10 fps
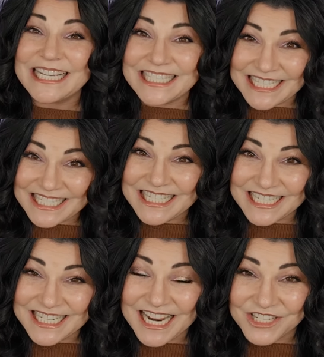it's in
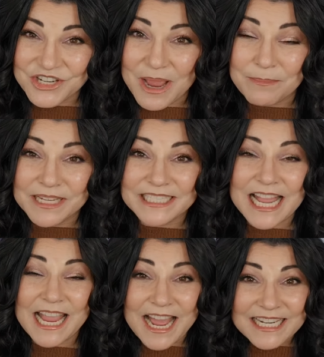TikTok Shop because
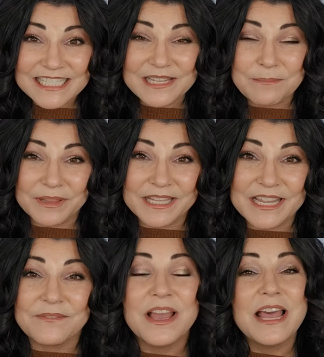I honestly
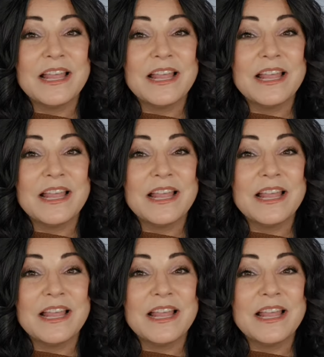believe